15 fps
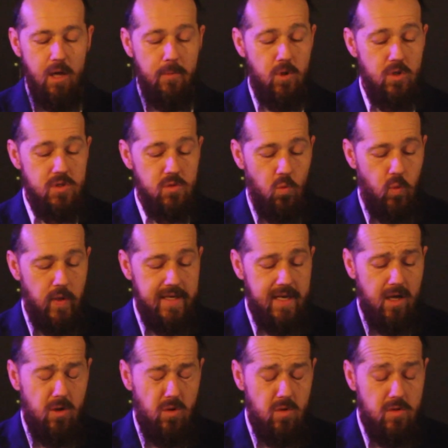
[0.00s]
Because we
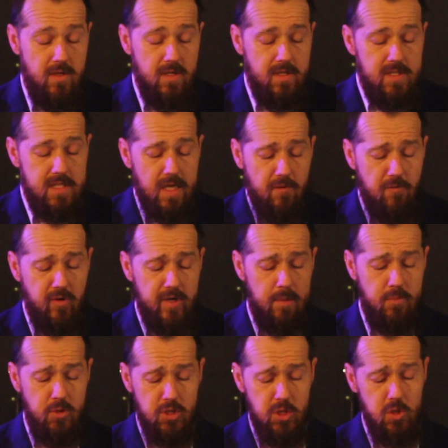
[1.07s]
know that
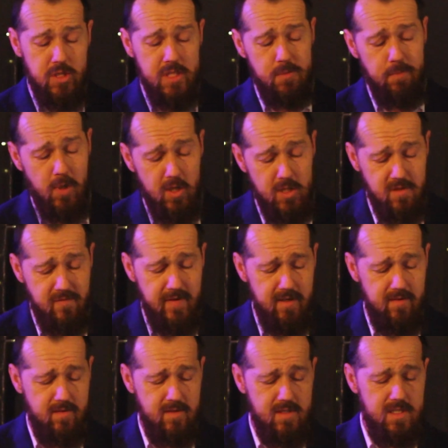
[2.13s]
suffering produces
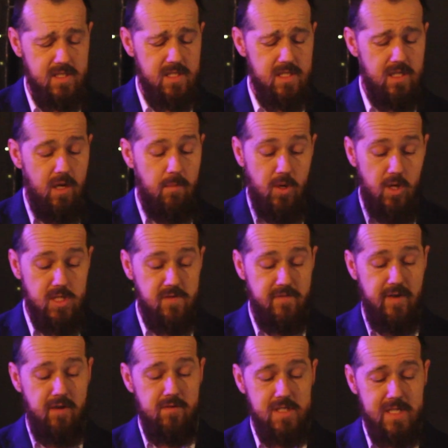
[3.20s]
perseverance.
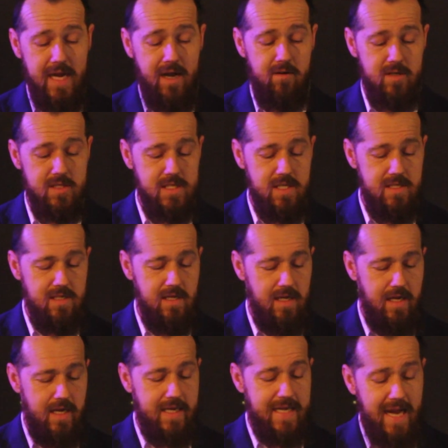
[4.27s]
Perseverance, character,
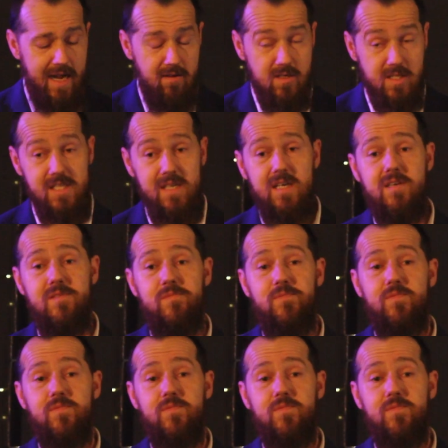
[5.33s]
and character,